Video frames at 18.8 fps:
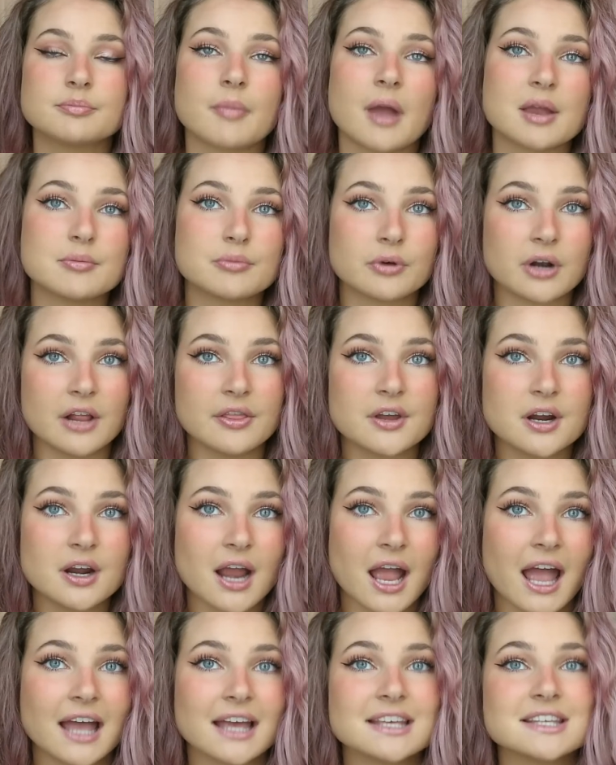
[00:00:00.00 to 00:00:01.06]
My brother
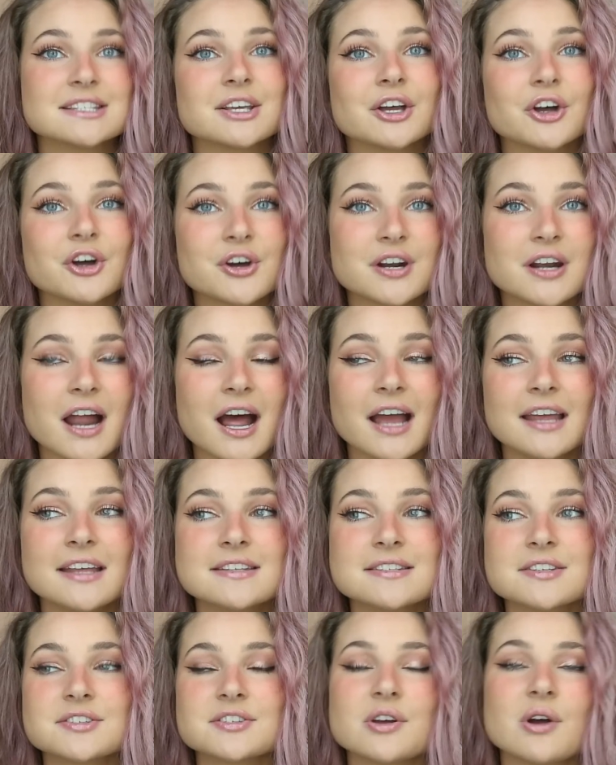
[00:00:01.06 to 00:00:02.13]
has hooded
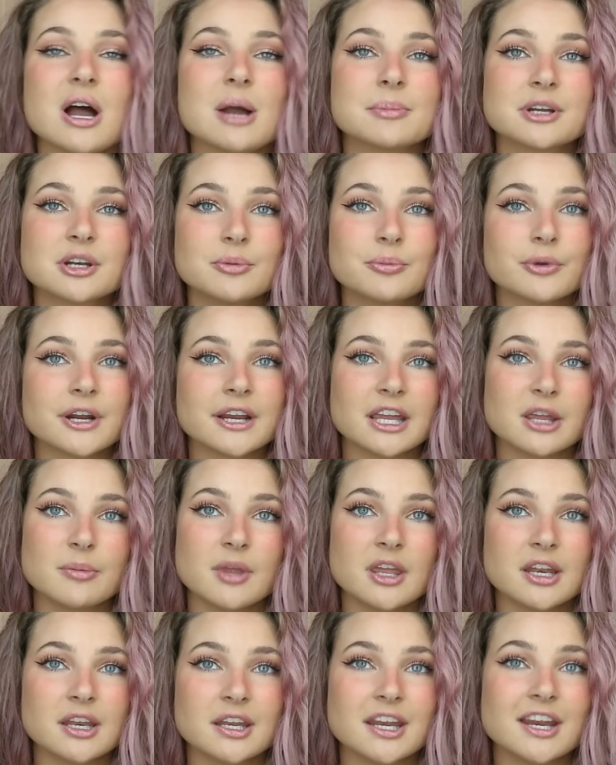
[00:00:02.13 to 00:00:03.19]
eyes, so I'm gonna bring him
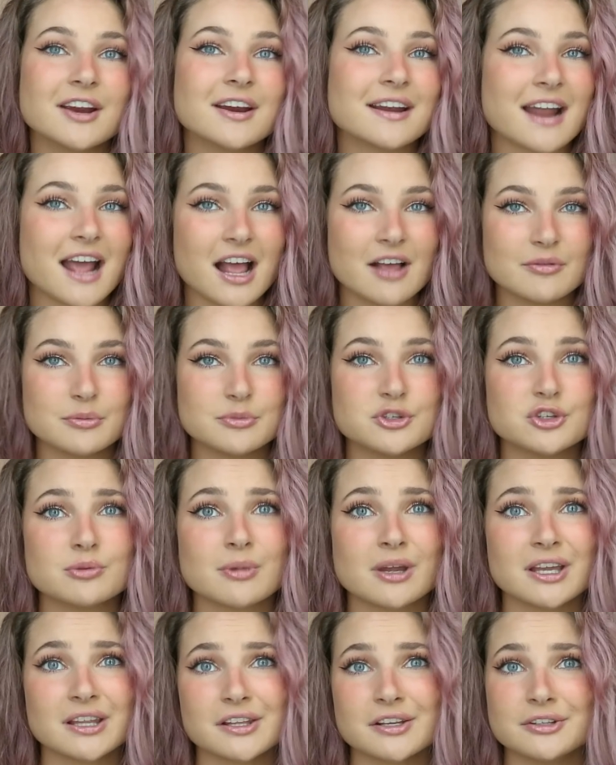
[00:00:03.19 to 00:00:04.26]
in here and have him do
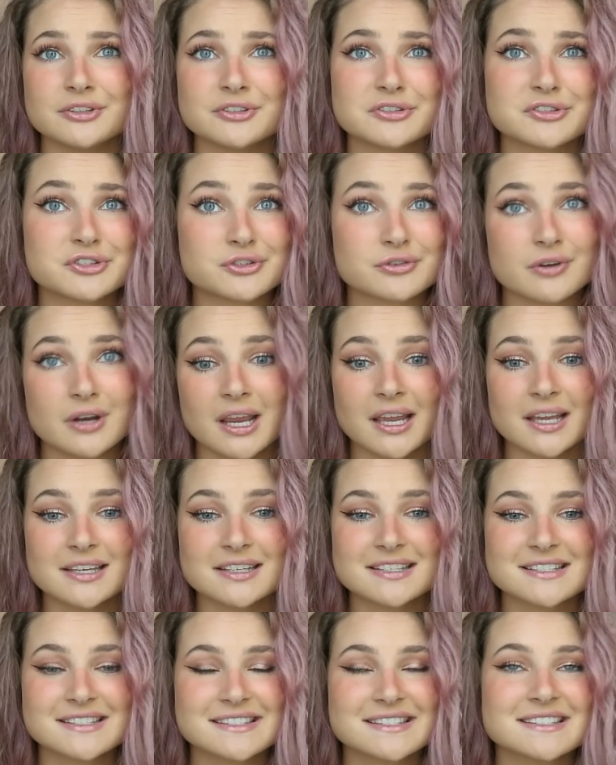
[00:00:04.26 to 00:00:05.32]
my little
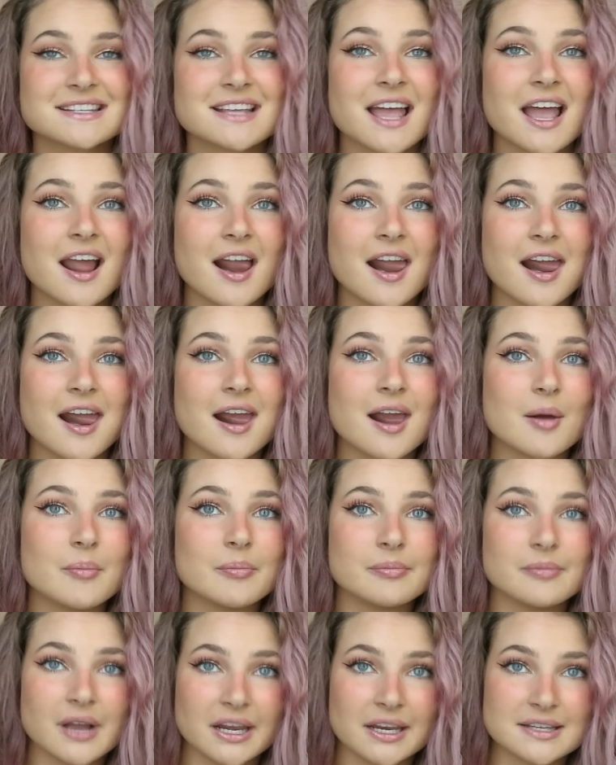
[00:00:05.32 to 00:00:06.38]
tricks,
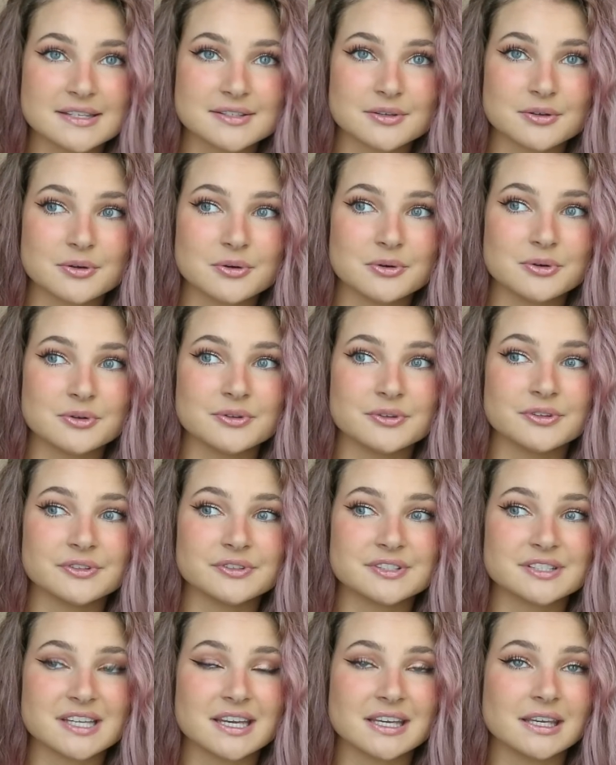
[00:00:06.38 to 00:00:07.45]
minus the whole
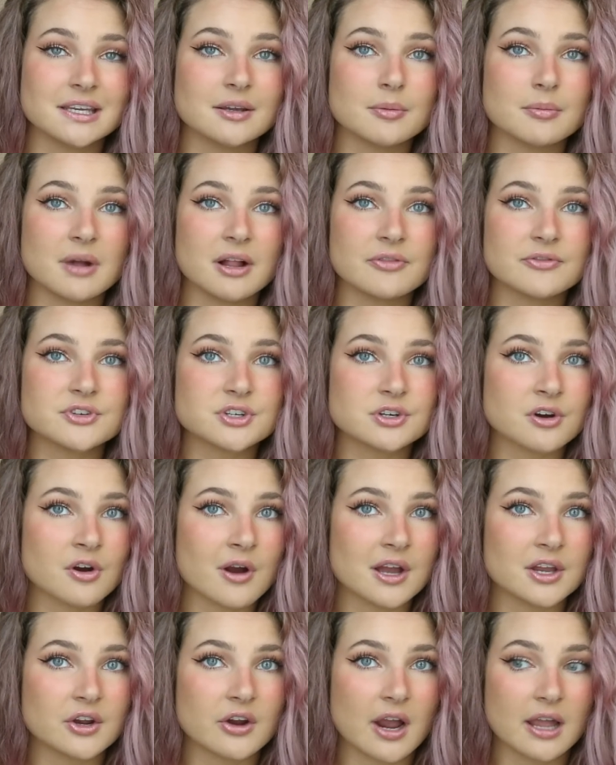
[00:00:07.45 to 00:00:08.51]
taking a month to grow
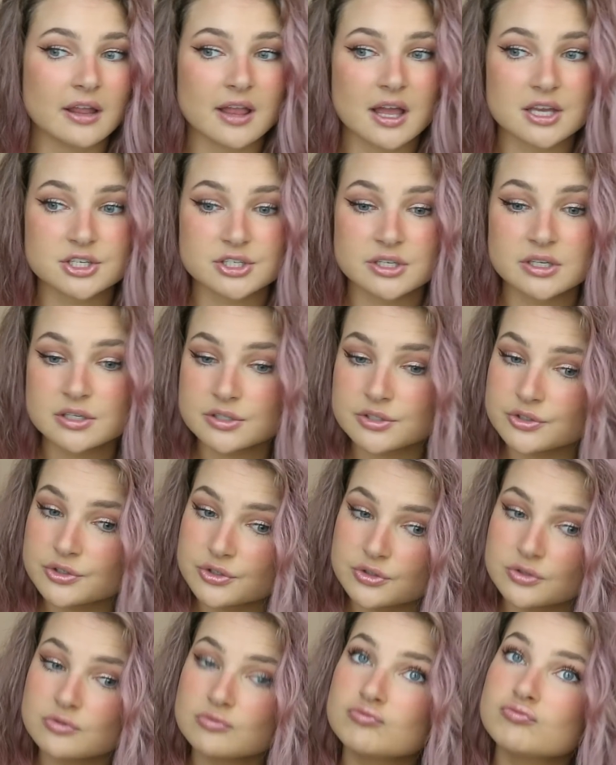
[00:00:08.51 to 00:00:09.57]
out your
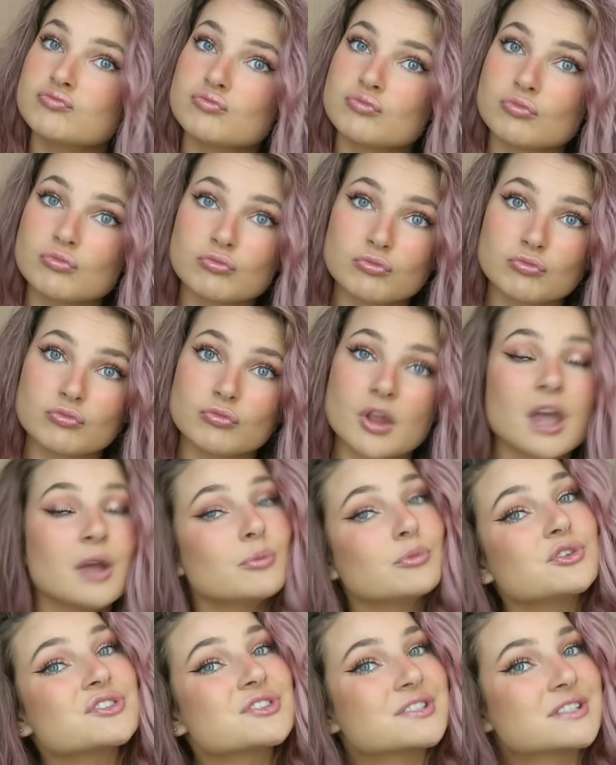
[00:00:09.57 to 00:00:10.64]
eyelashes.
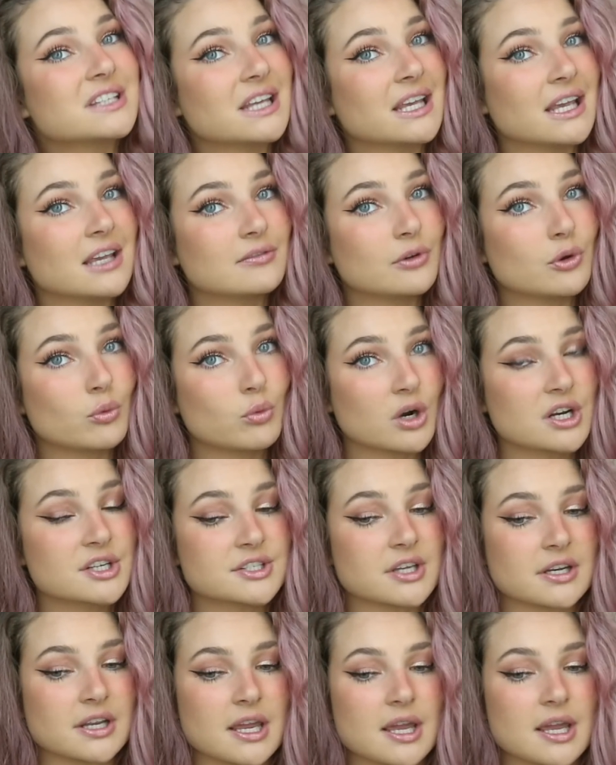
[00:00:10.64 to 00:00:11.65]
And we'll see if it works on